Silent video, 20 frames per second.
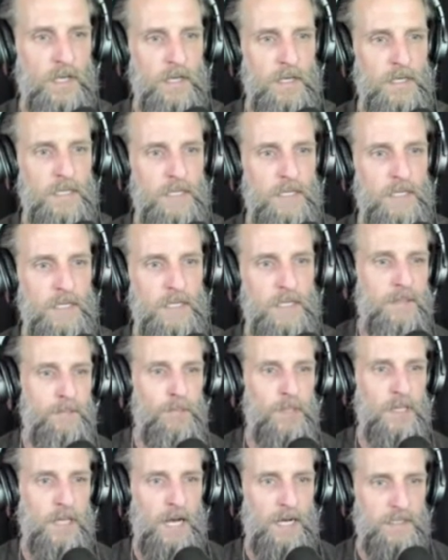
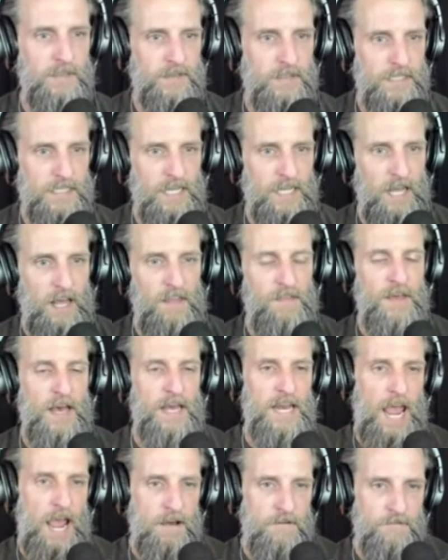symbolizing
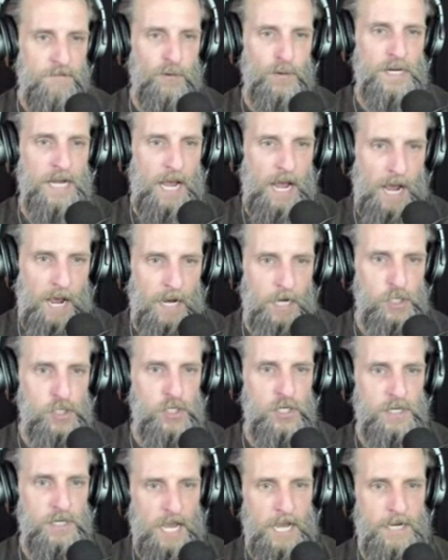that every
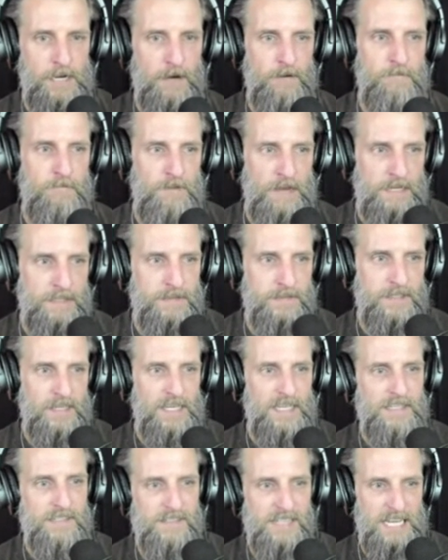action and event
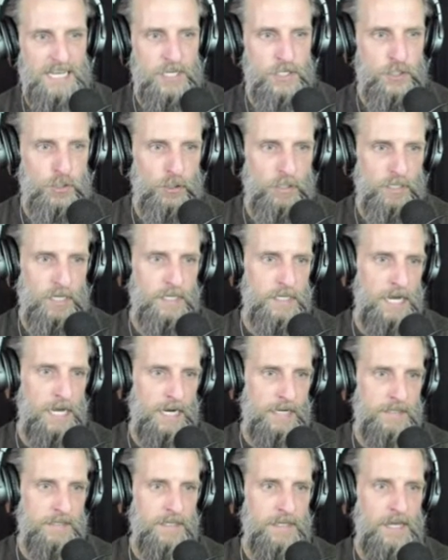is
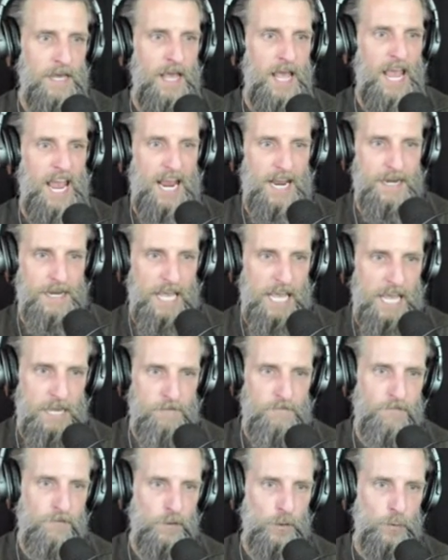interconnected and
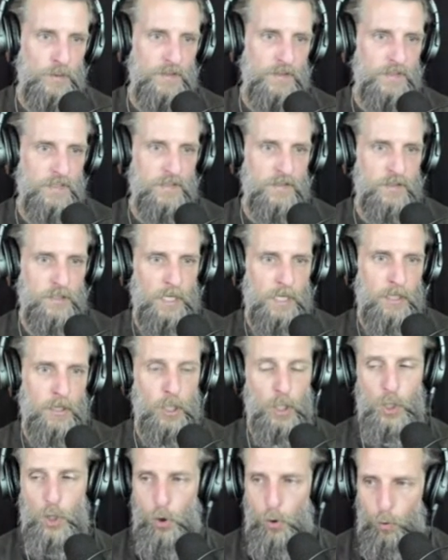influences
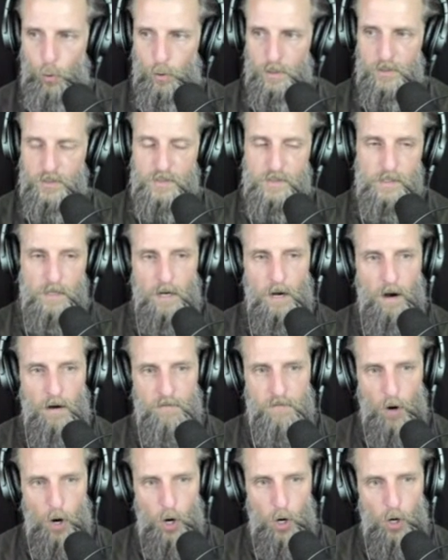the course
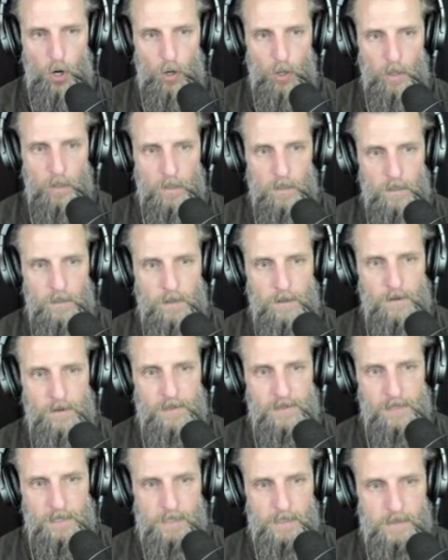of all
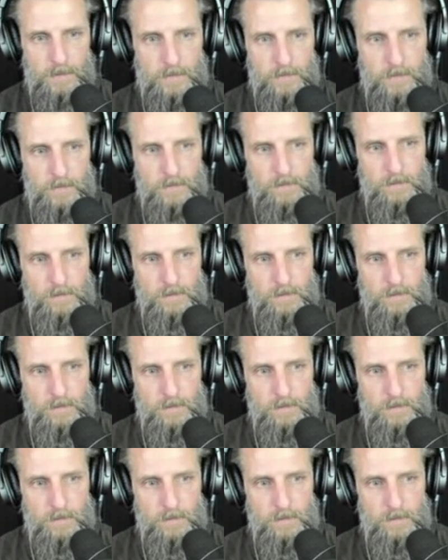things.